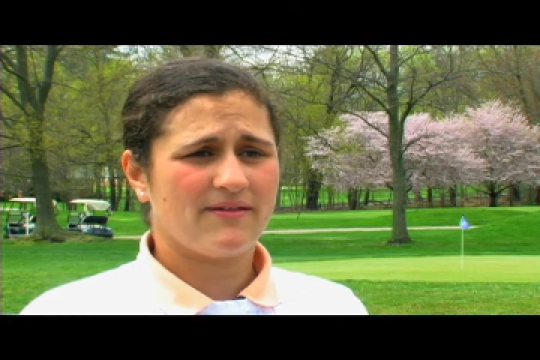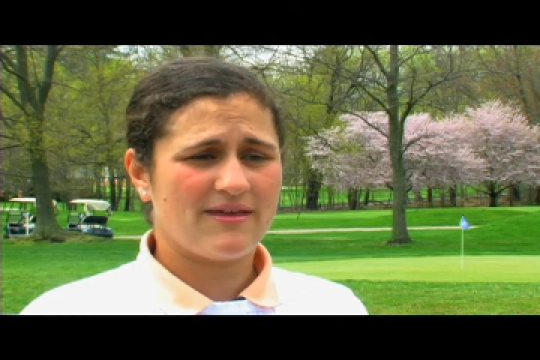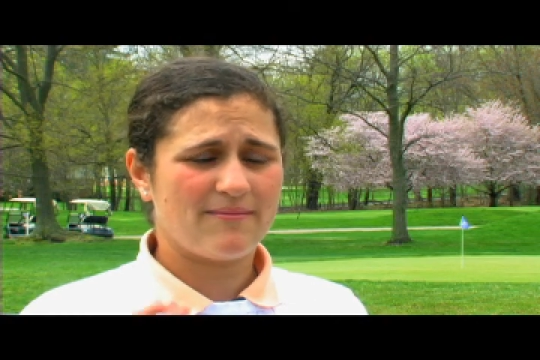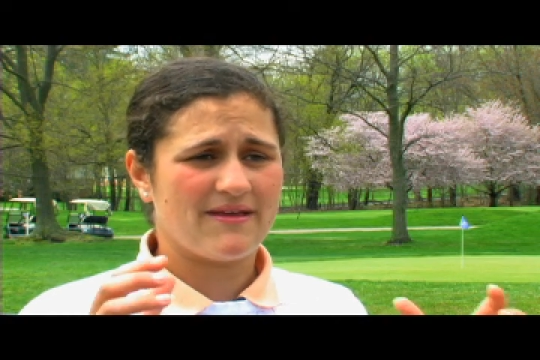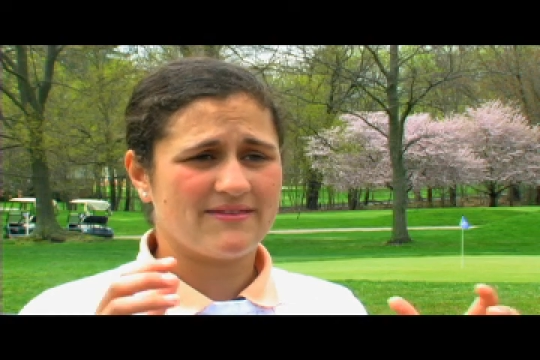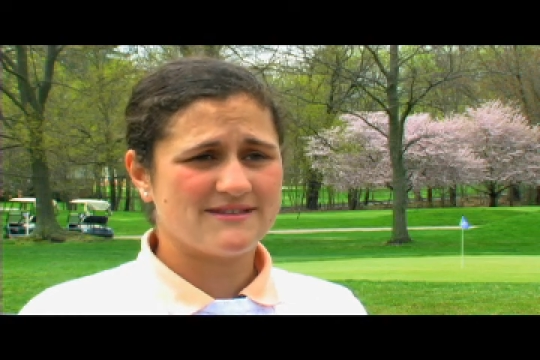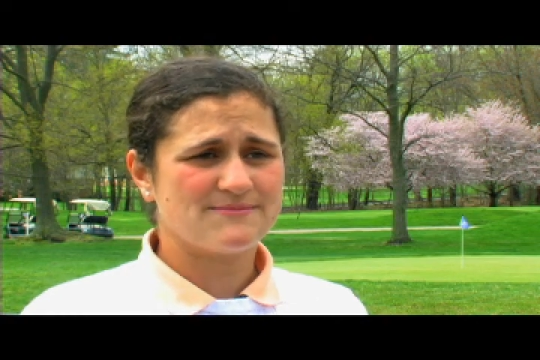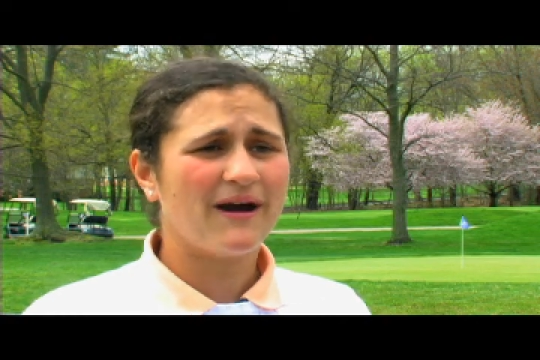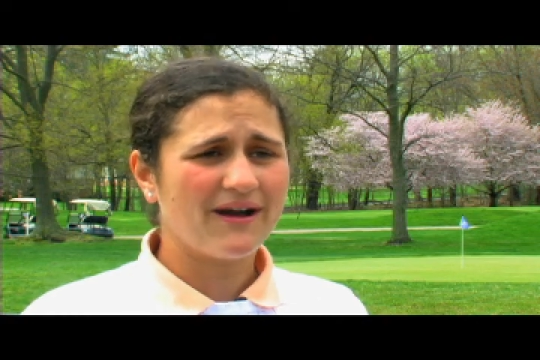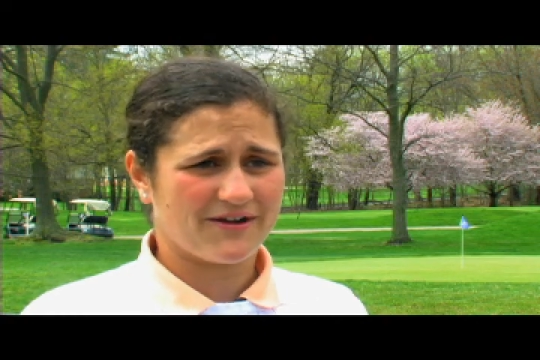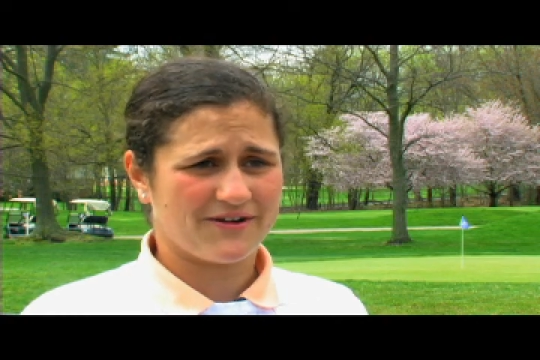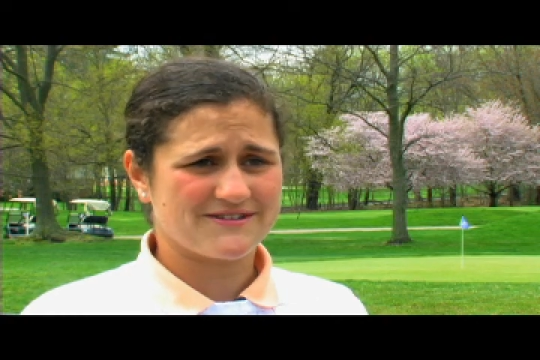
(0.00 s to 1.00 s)
they made these
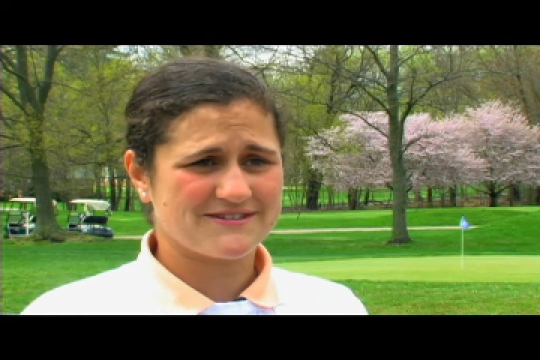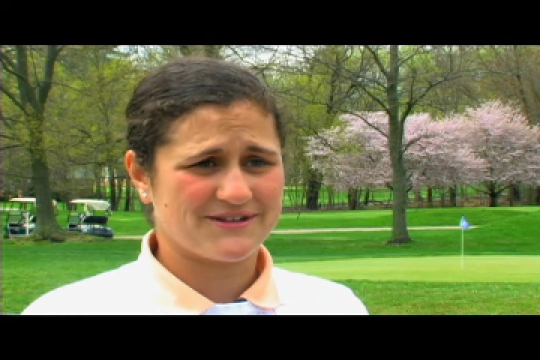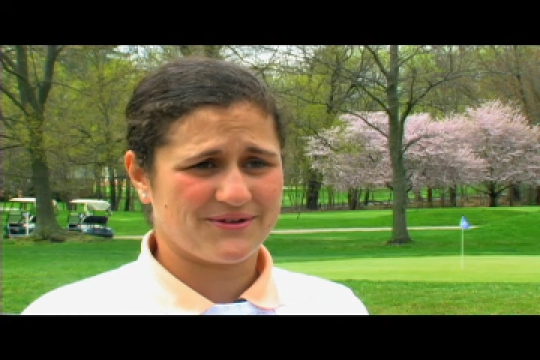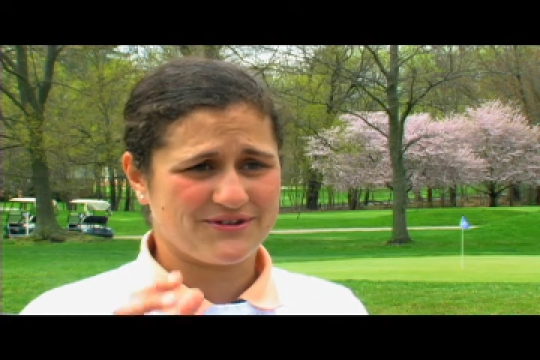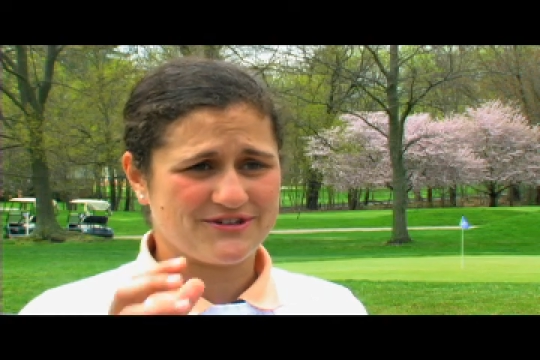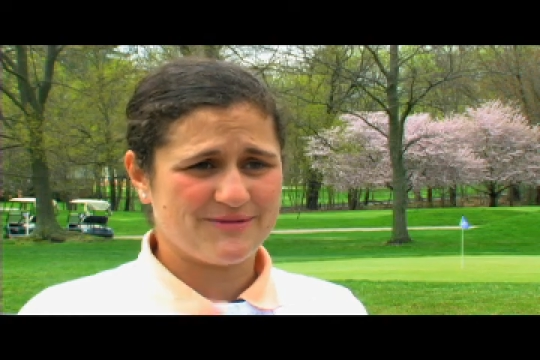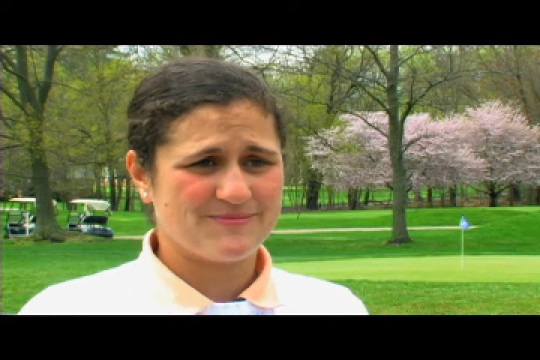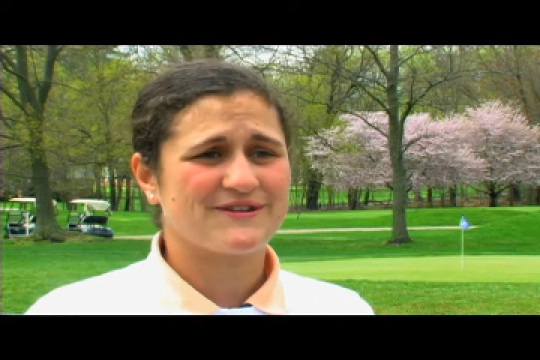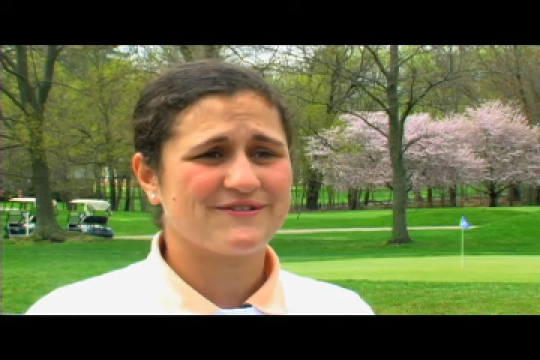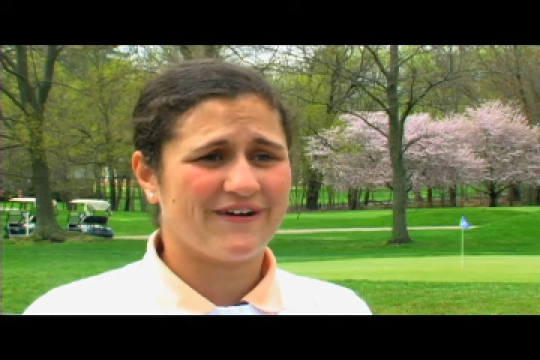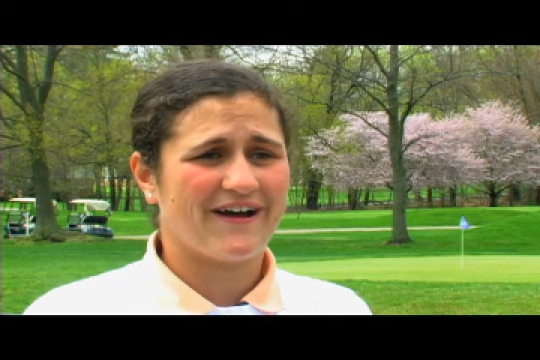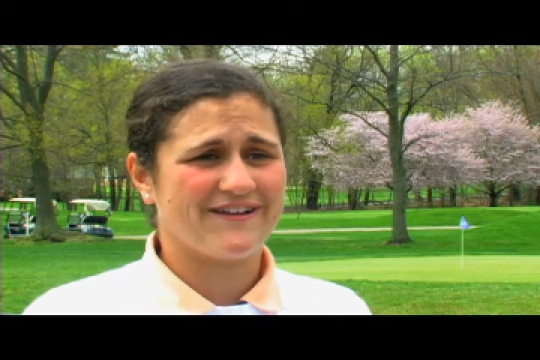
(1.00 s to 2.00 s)
bunkers so the sheep
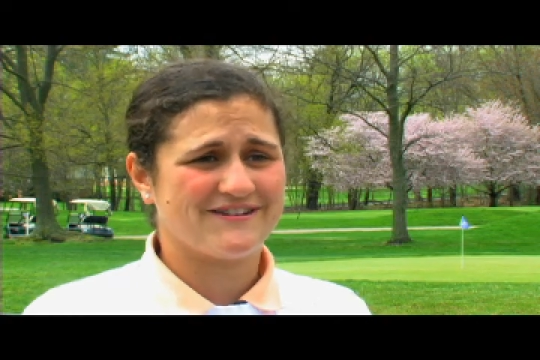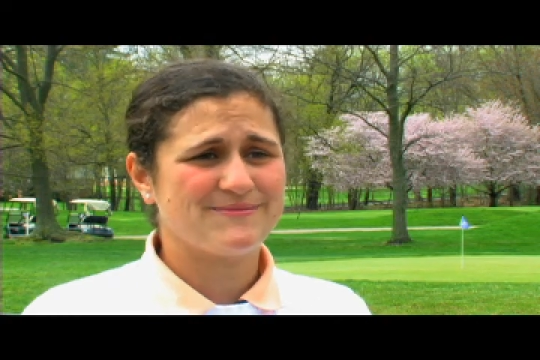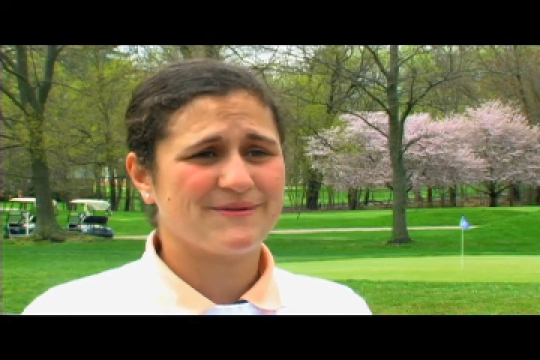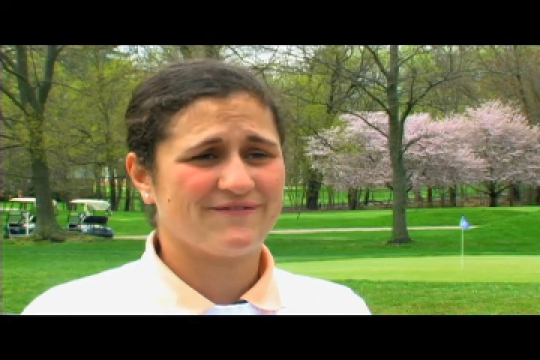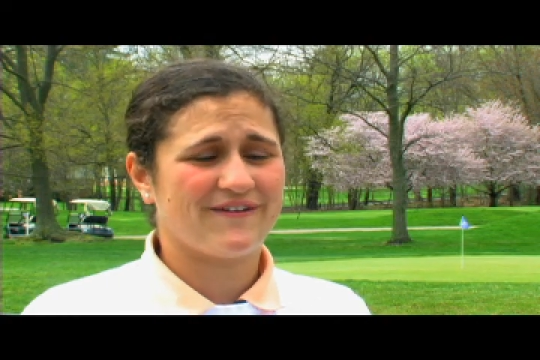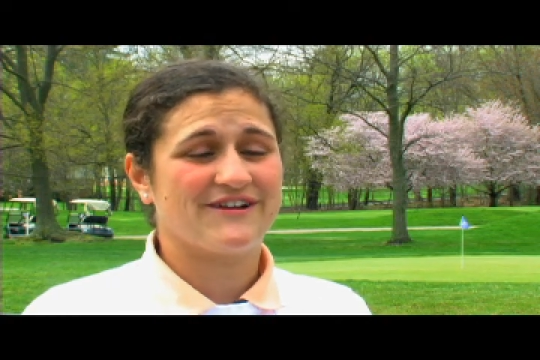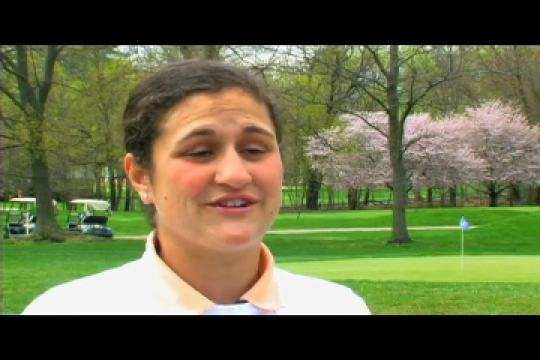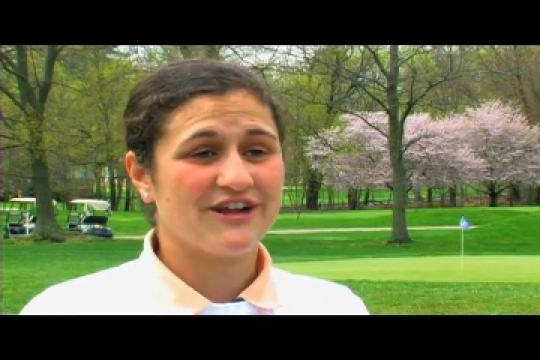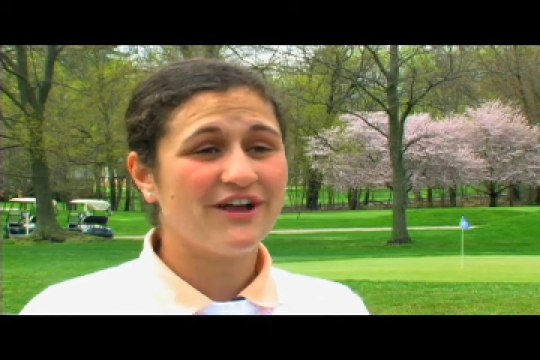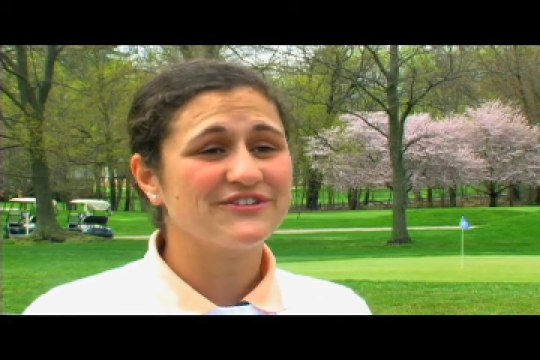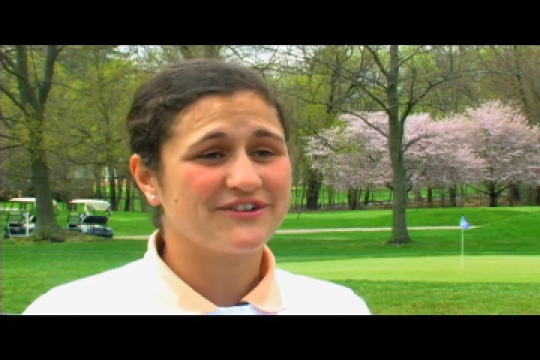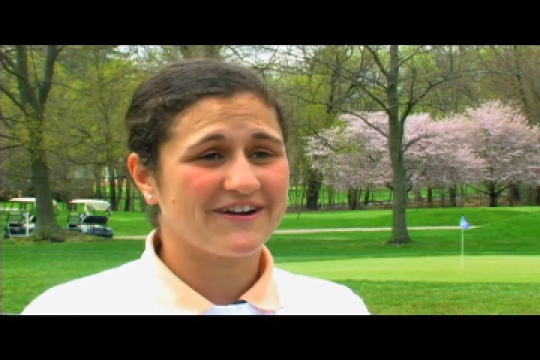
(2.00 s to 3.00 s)
could find
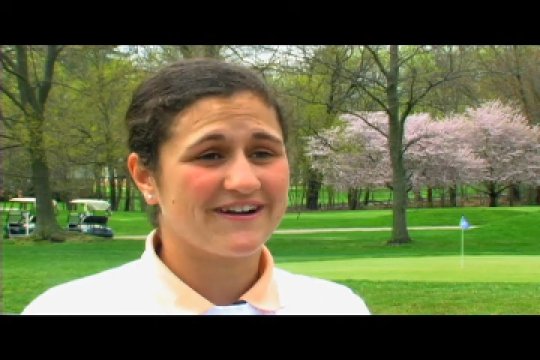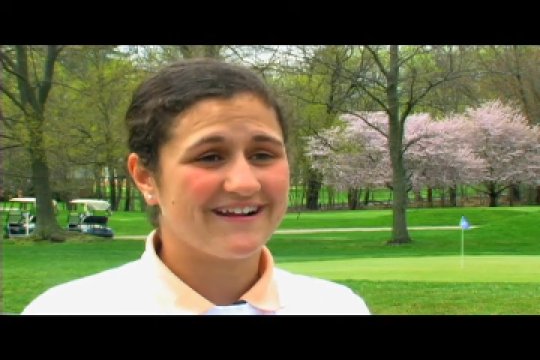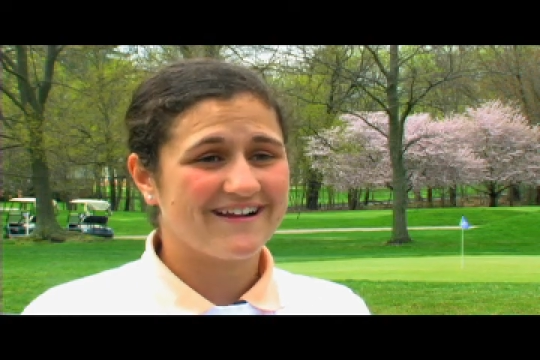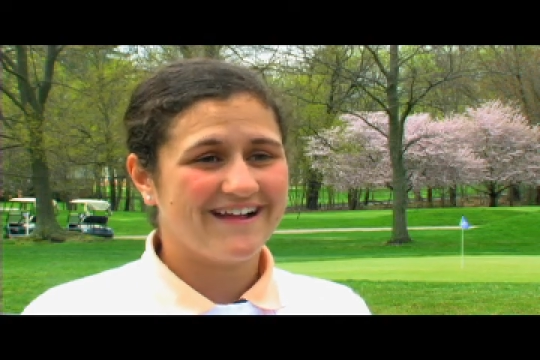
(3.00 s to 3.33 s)
shelter